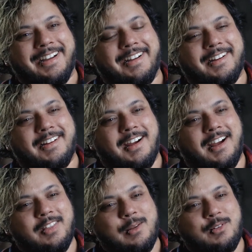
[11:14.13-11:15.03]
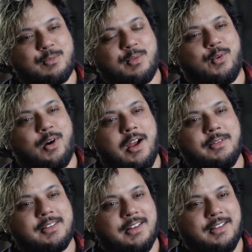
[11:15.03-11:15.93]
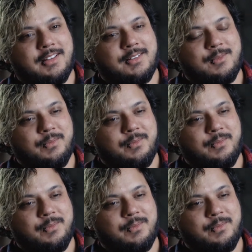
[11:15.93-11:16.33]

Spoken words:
And then just before I was gonna